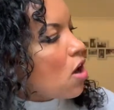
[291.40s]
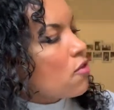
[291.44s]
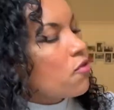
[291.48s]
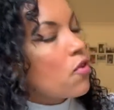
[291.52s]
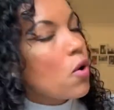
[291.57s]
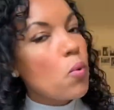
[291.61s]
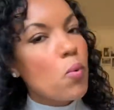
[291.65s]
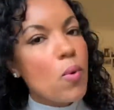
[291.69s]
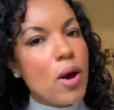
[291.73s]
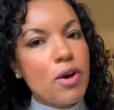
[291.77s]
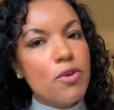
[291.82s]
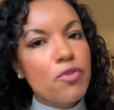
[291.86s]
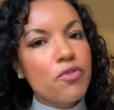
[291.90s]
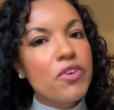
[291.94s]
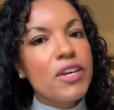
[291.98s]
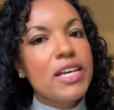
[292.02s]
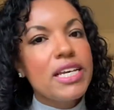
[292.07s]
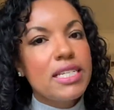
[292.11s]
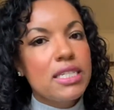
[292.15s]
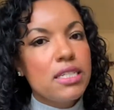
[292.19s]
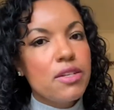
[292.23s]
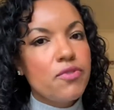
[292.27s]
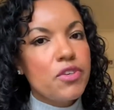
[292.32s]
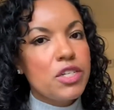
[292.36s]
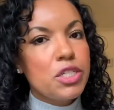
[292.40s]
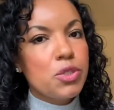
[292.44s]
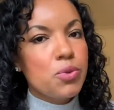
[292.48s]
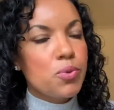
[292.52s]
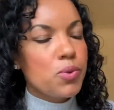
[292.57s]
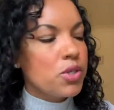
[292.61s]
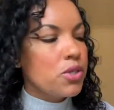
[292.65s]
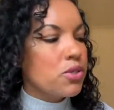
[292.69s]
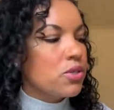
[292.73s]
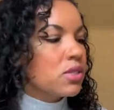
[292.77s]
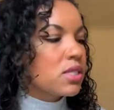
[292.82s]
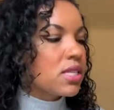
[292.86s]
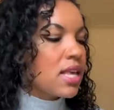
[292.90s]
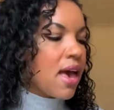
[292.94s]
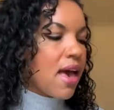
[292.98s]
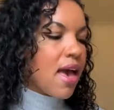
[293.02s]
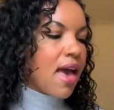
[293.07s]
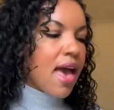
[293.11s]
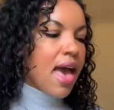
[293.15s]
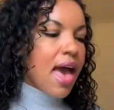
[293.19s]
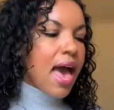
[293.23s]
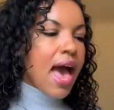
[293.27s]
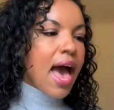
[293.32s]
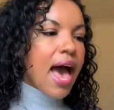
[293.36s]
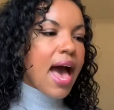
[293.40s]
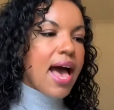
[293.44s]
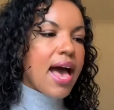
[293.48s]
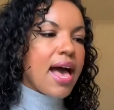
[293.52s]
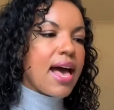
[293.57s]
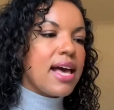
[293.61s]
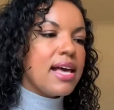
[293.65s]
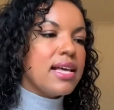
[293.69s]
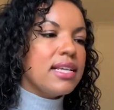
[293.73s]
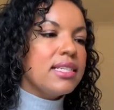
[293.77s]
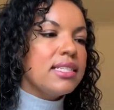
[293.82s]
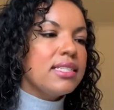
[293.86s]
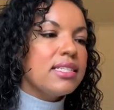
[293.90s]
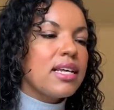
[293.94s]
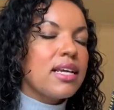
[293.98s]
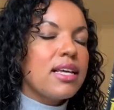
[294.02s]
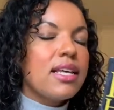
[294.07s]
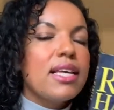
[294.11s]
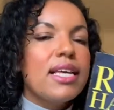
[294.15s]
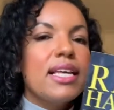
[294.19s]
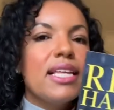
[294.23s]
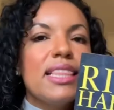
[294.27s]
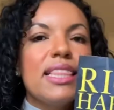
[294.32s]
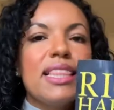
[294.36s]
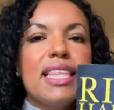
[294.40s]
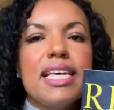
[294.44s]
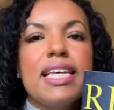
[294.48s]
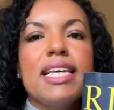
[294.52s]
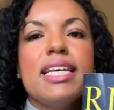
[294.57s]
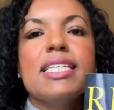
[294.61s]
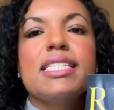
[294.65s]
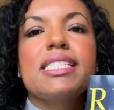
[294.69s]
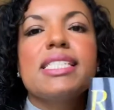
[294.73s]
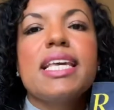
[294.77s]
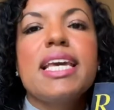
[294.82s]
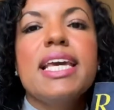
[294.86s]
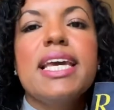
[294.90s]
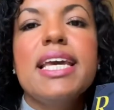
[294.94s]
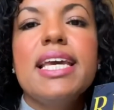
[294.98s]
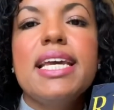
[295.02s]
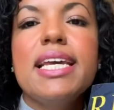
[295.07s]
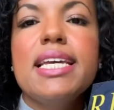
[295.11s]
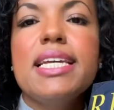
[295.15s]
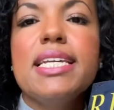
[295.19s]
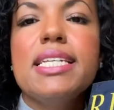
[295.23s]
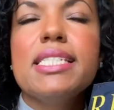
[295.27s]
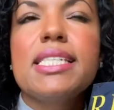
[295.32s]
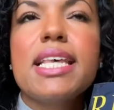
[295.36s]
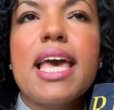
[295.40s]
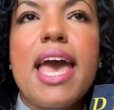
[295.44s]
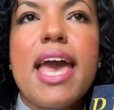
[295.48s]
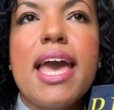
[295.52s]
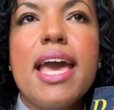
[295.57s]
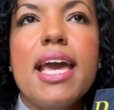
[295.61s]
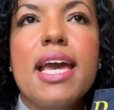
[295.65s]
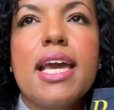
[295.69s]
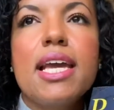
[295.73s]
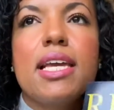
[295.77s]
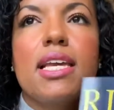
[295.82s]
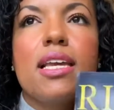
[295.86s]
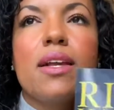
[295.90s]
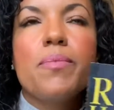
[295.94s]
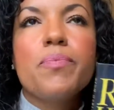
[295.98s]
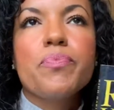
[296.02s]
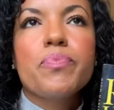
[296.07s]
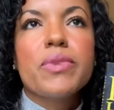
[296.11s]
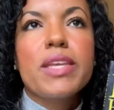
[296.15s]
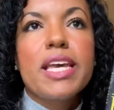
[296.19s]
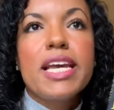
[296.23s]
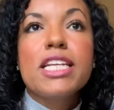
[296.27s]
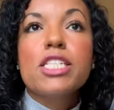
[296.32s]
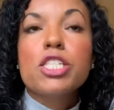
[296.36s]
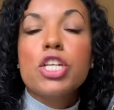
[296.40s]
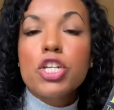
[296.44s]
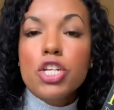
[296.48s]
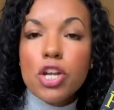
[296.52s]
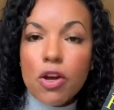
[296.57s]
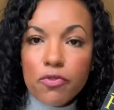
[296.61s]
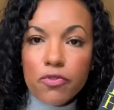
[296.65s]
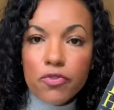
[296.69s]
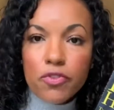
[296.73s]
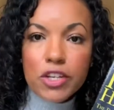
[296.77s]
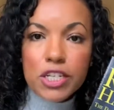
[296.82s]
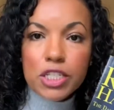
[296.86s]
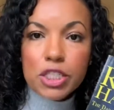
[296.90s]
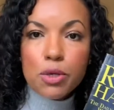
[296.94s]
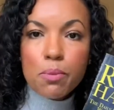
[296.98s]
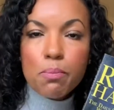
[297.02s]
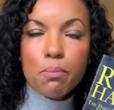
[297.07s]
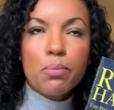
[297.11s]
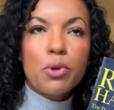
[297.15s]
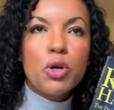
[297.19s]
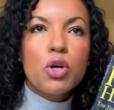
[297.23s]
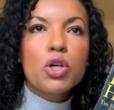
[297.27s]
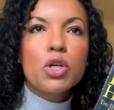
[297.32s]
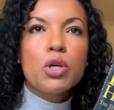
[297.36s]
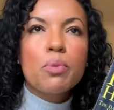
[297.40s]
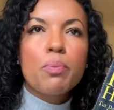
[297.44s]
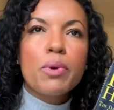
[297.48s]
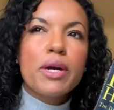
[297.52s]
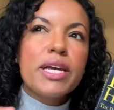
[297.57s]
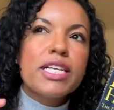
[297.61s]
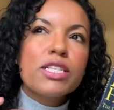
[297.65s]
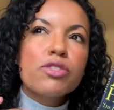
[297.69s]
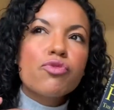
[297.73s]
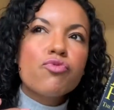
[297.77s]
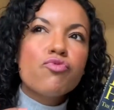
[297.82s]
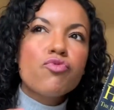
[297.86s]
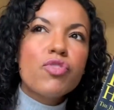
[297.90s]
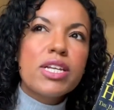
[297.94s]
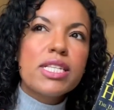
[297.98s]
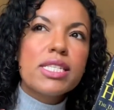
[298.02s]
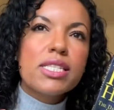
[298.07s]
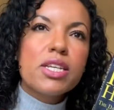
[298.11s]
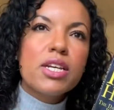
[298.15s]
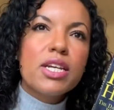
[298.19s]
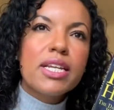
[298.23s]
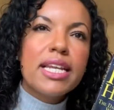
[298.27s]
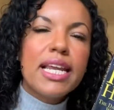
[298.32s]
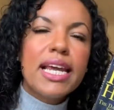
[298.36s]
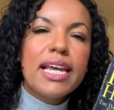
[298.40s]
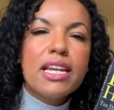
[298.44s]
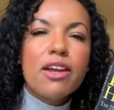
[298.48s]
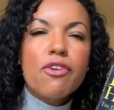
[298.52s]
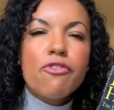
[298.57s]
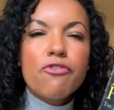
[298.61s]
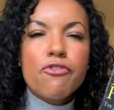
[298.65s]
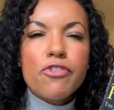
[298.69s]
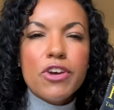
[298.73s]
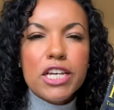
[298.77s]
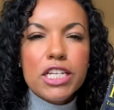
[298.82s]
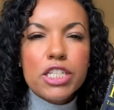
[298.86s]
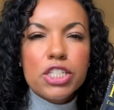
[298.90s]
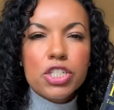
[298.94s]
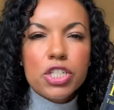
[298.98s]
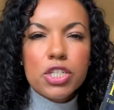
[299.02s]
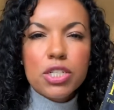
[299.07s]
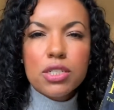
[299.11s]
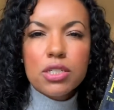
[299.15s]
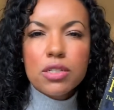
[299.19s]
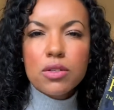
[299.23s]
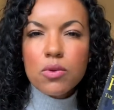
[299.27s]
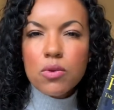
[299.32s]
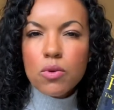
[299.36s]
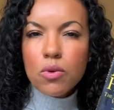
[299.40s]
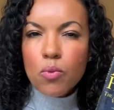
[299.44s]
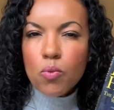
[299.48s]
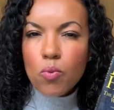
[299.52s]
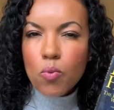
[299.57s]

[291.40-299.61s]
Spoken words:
of Wealthy Individuals. And this is it's a non-fiction book, but it's written in a fiction